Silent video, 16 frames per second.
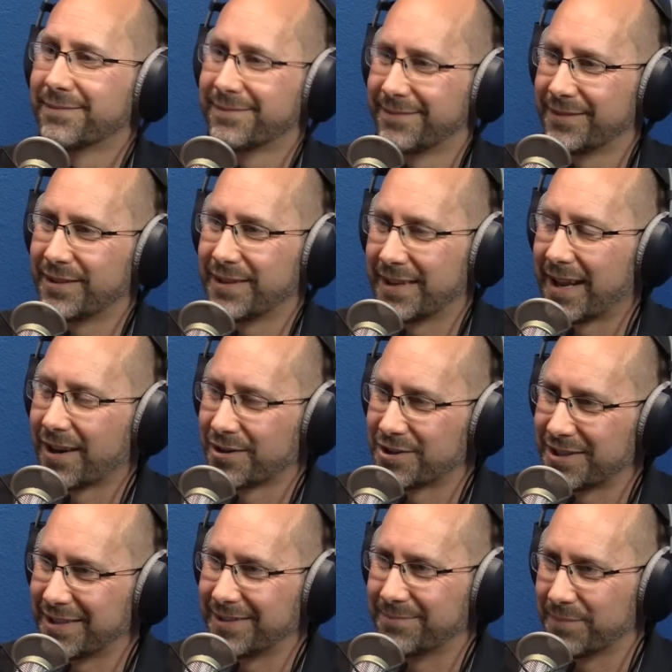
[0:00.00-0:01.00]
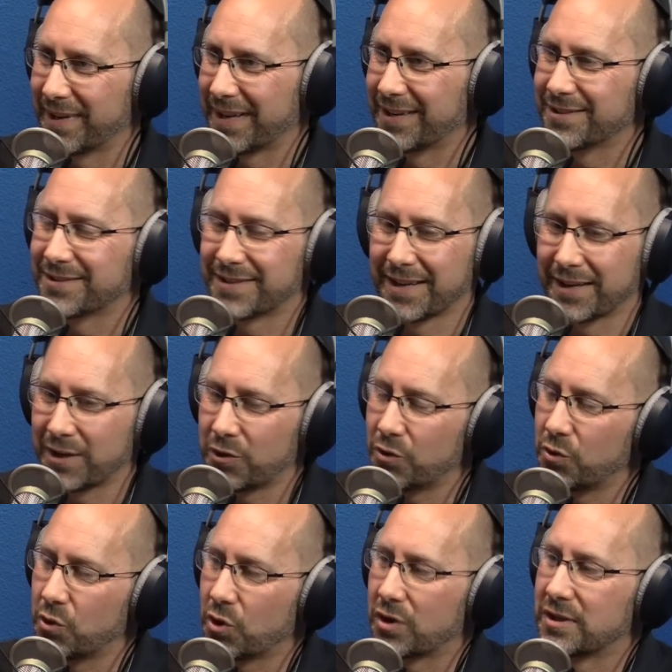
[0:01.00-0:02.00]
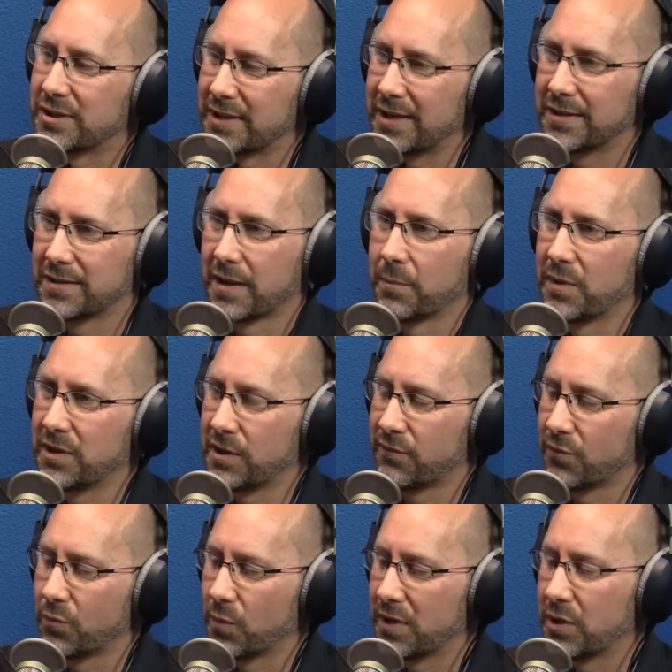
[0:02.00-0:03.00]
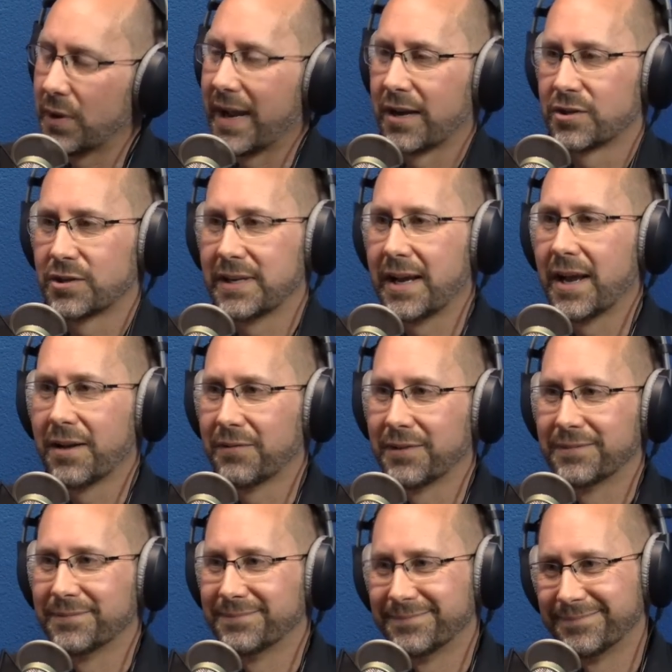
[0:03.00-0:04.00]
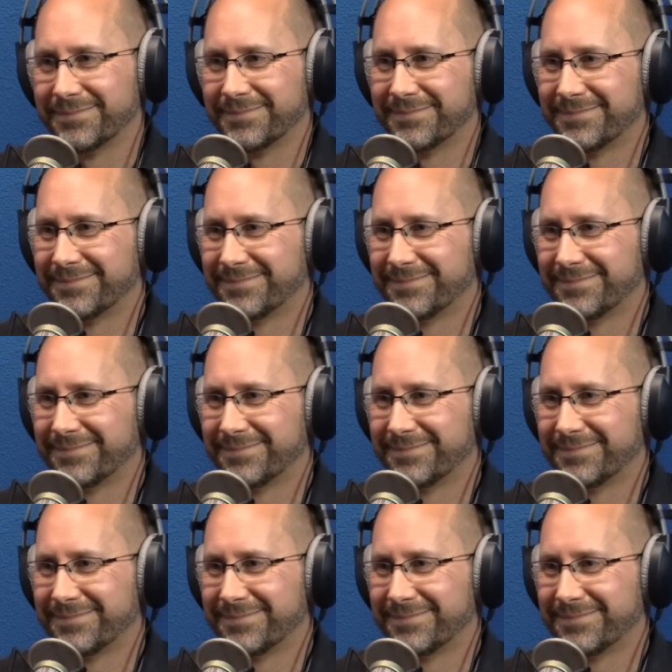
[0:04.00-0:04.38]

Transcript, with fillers: the analogy means that you can see something different when you're actually out of it. Yeah.